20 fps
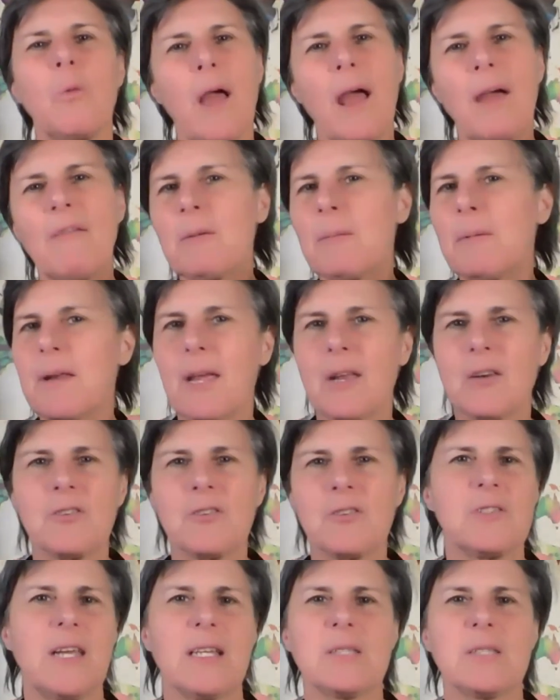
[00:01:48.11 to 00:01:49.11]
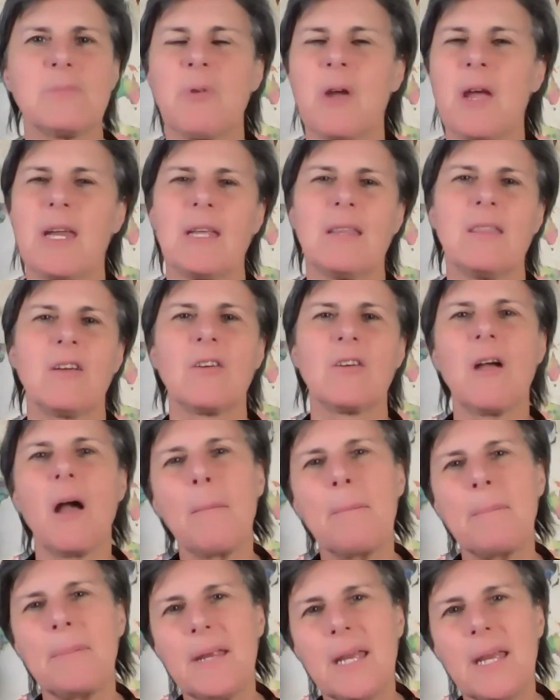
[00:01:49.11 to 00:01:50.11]
everybody understands branding their
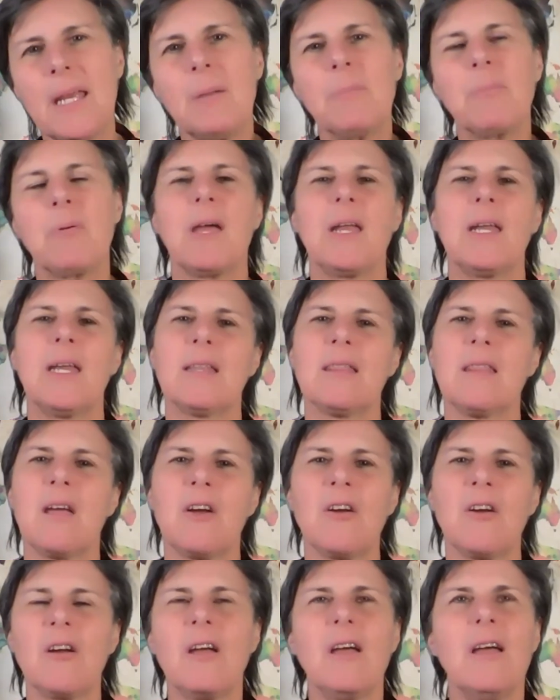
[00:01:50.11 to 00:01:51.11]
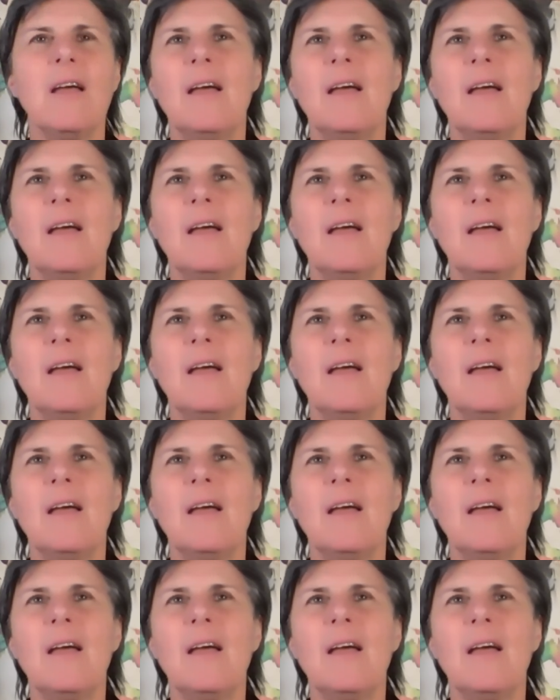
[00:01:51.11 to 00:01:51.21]
company, branding their,